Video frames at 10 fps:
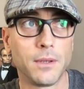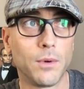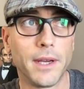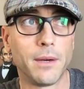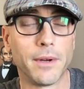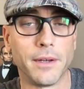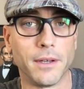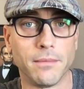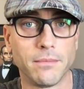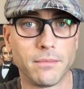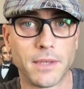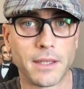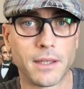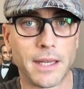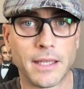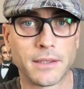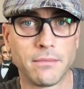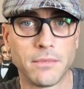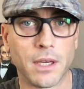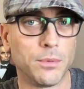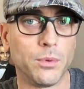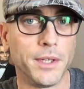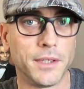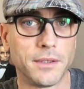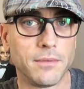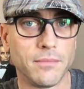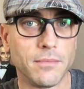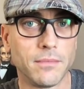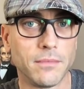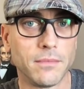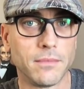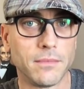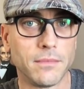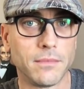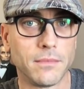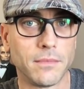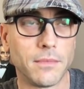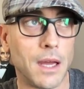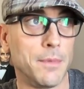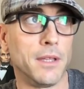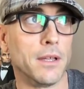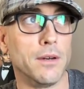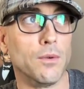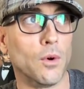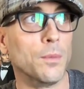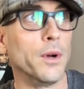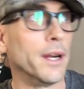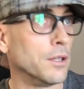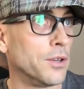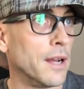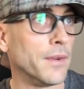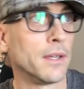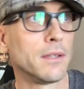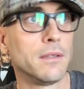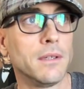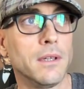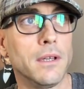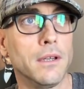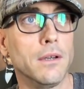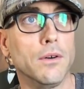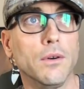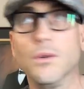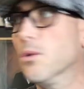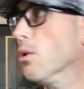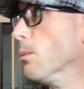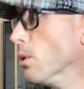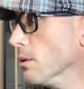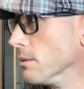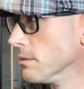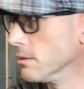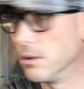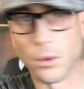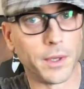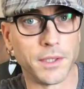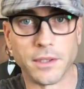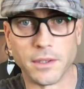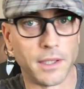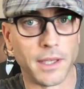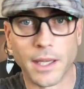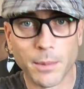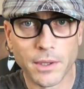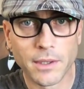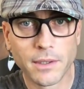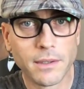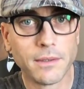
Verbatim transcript: quiet around here, like the last couple weeks. I mean, the normal air traffic, normal noises in the neighborhood.